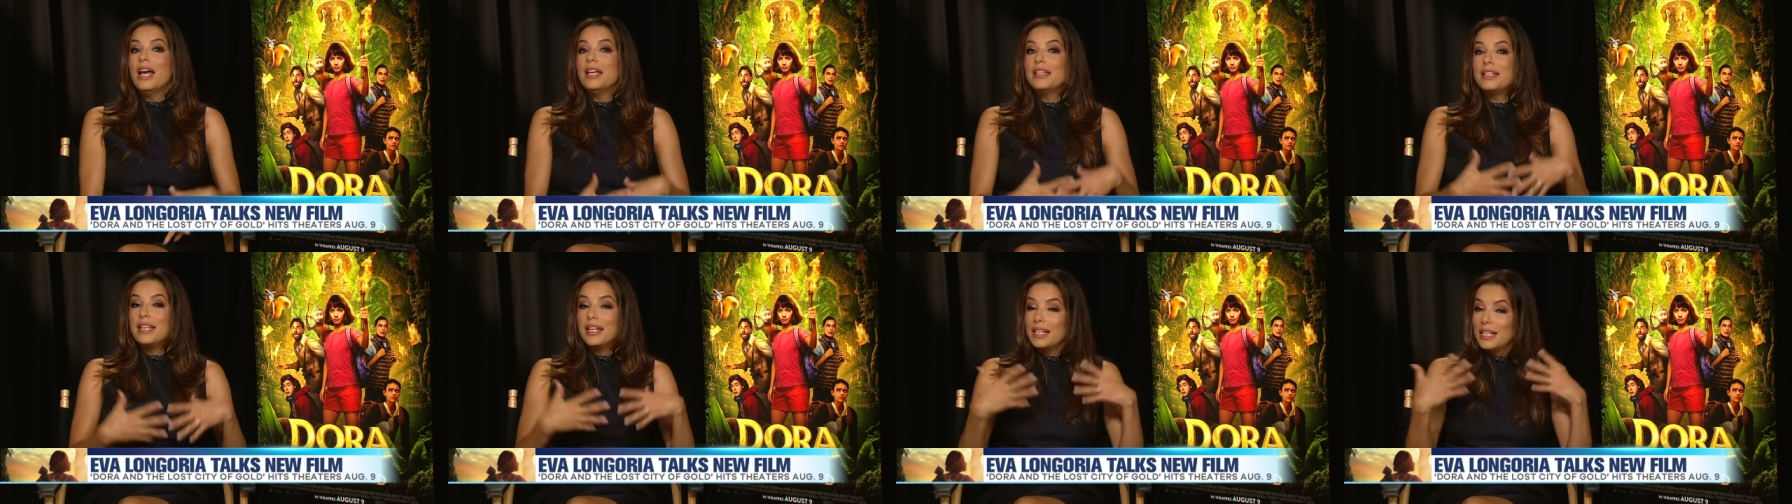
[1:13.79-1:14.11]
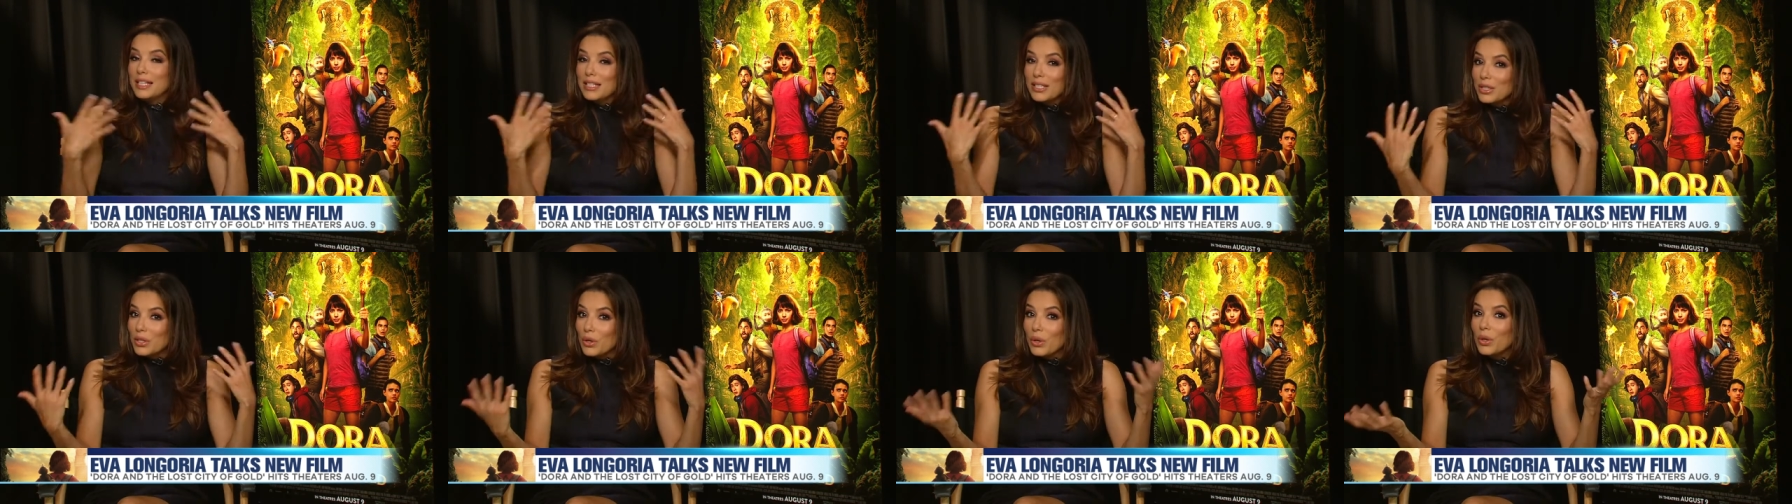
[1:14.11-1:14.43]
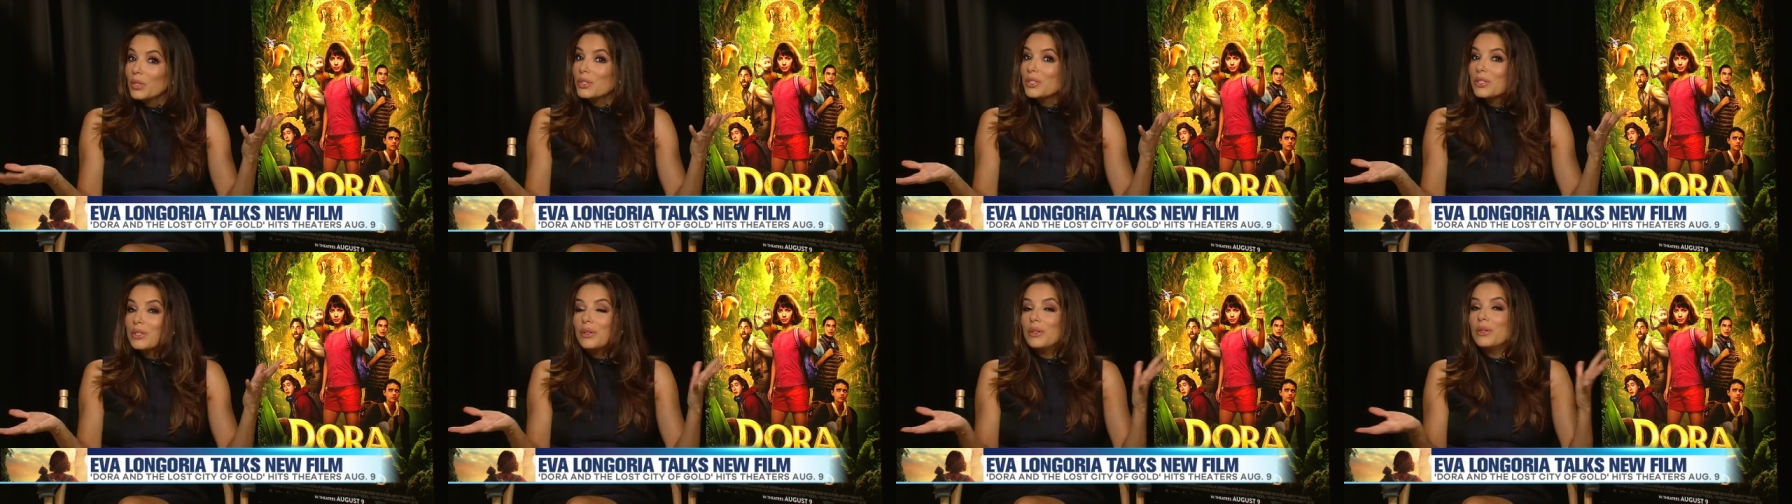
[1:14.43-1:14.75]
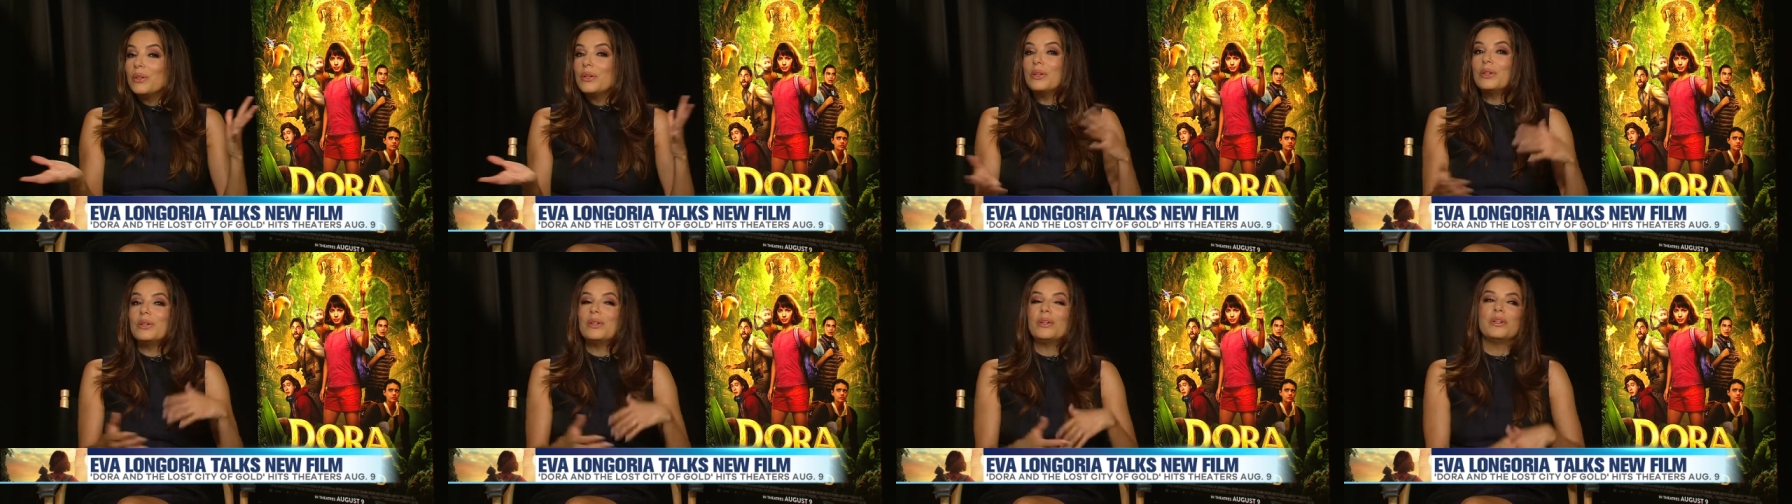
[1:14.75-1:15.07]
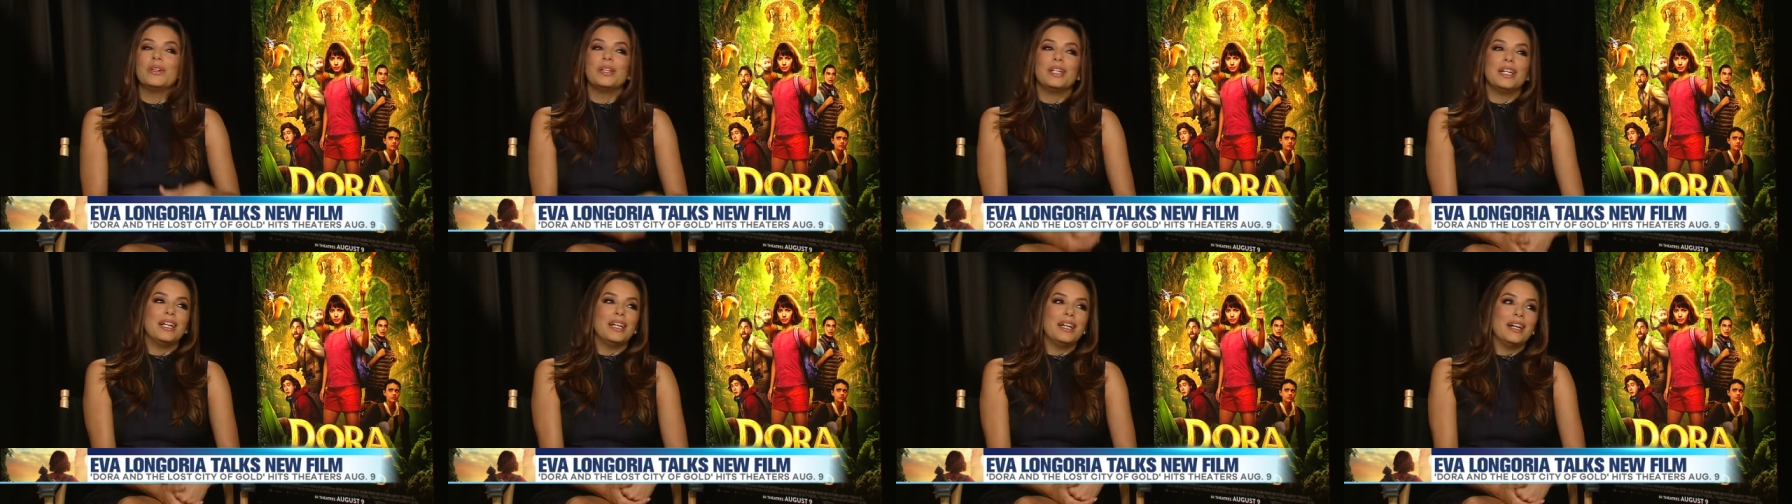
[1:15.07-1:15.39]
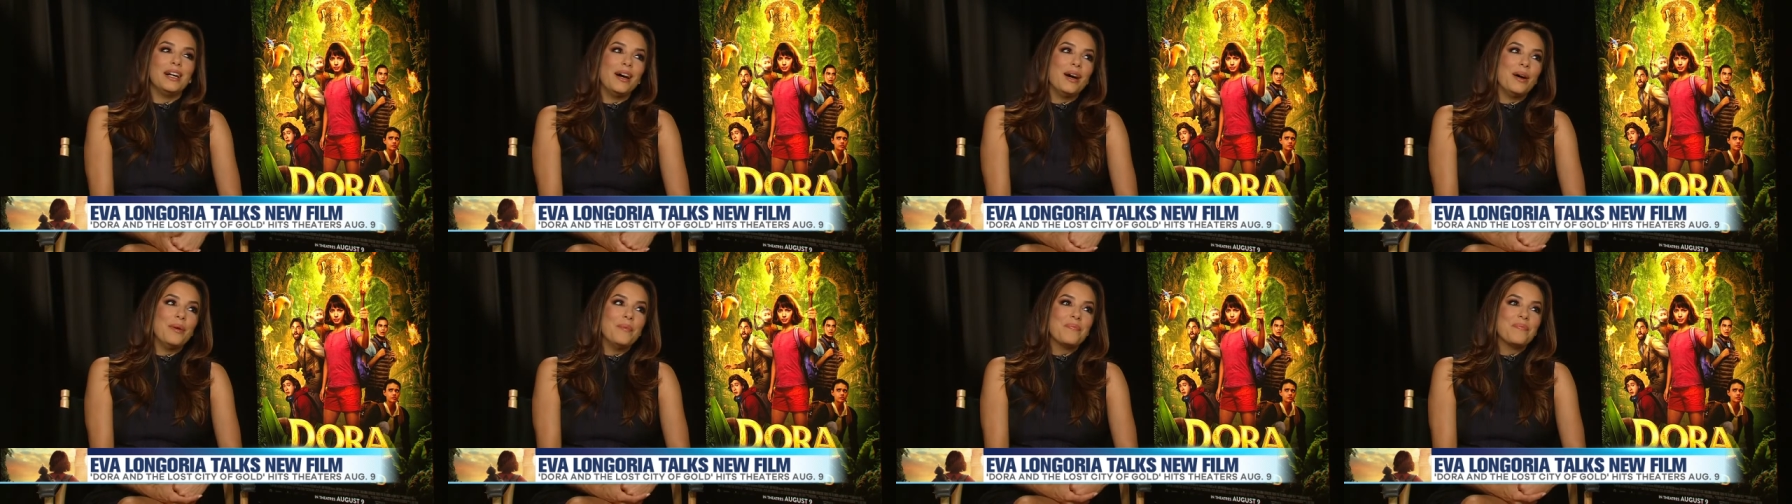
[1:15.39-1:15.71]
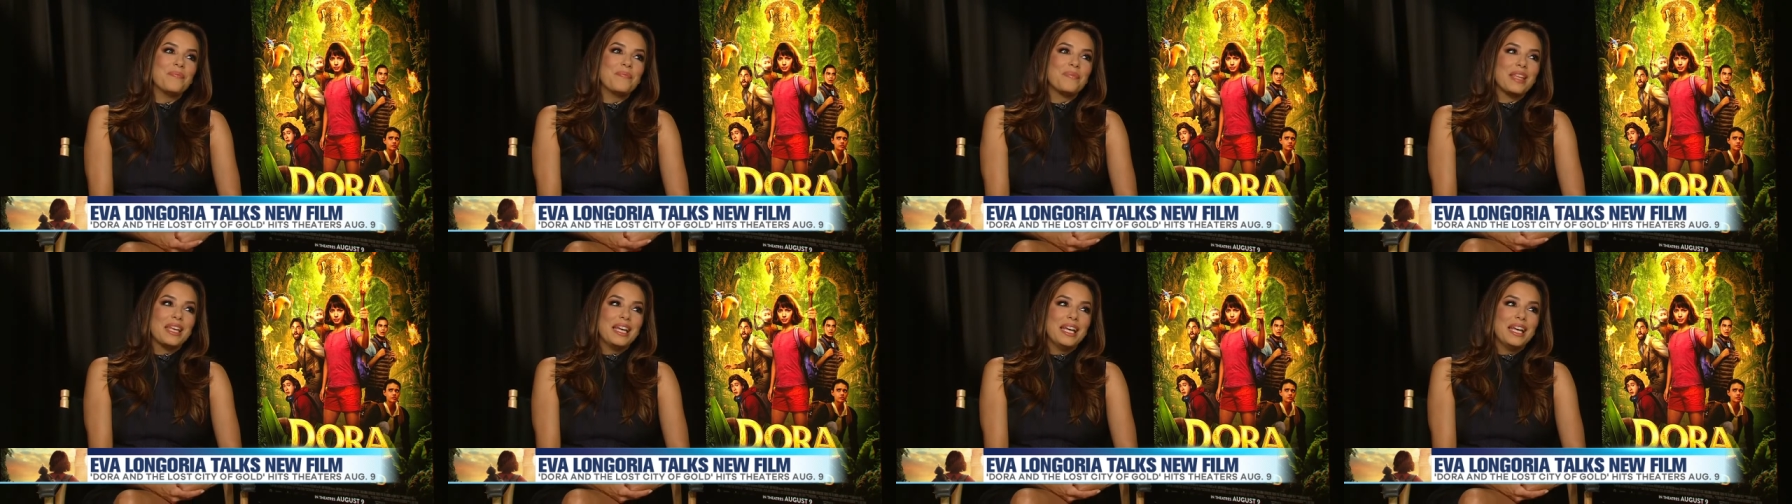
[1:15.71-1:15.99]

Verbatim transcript: delicioso? Um,